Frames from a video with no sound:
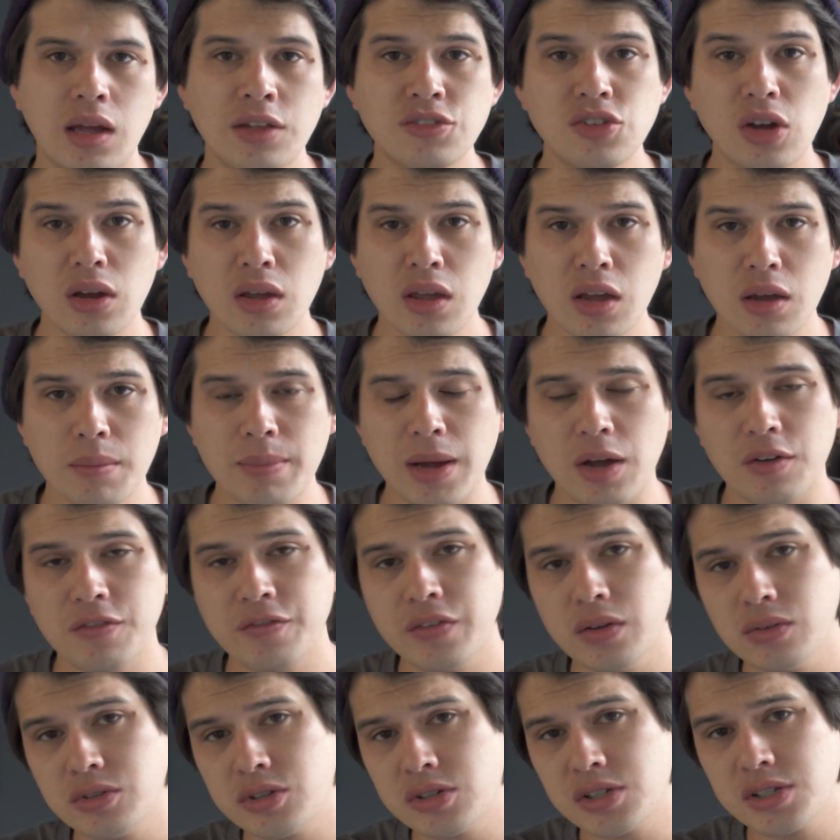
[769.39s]
And talking
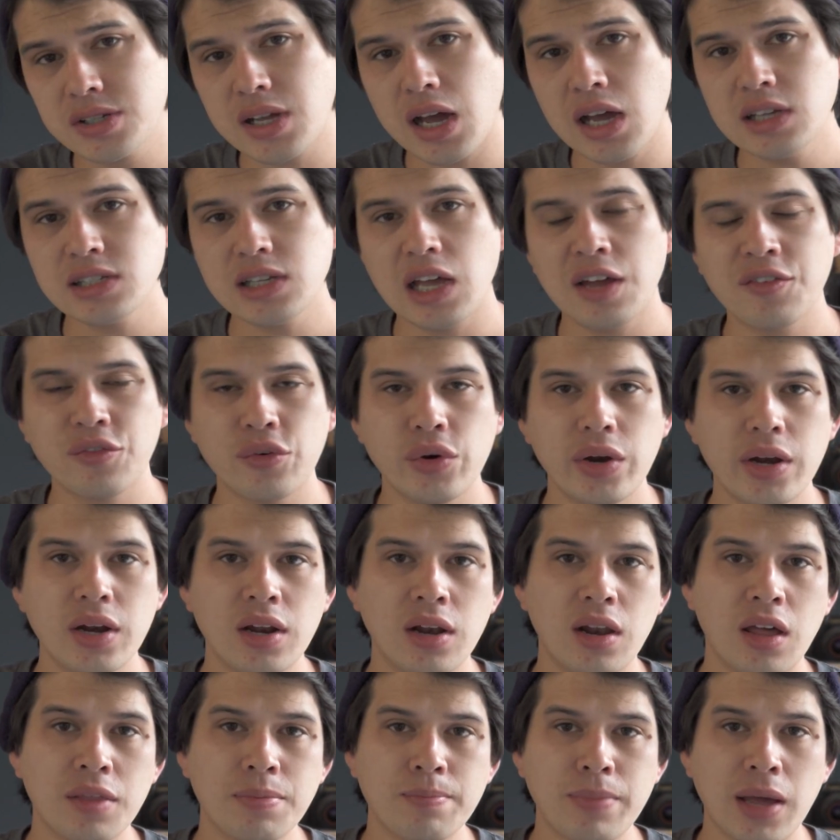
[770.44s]
about filters, guys, I've
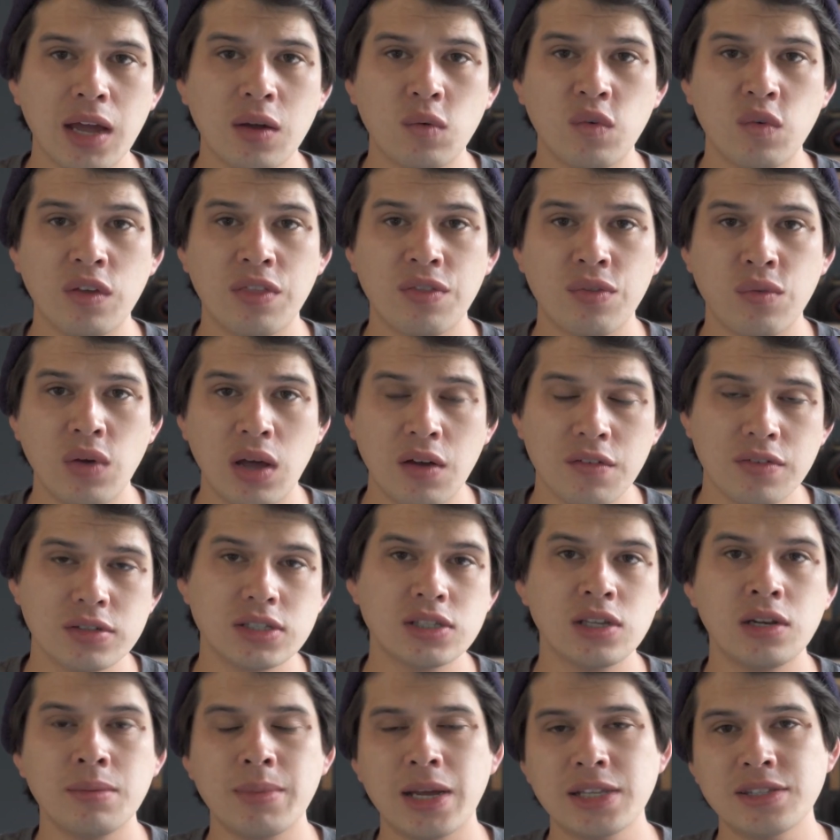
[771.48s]
created a LUT pack with 12
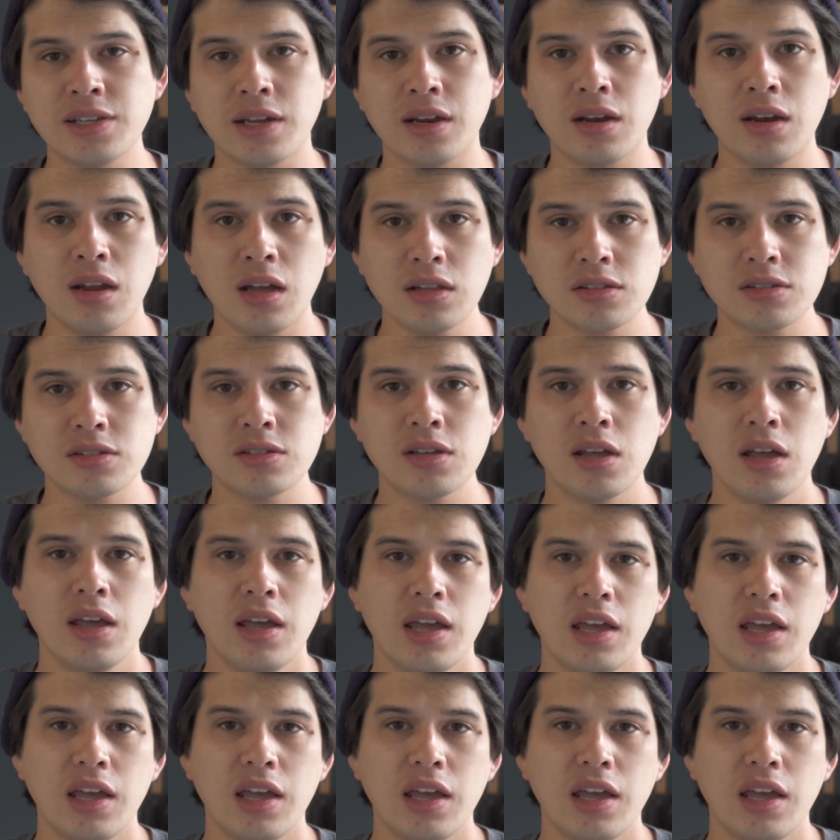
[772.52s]
cinematic LUTs.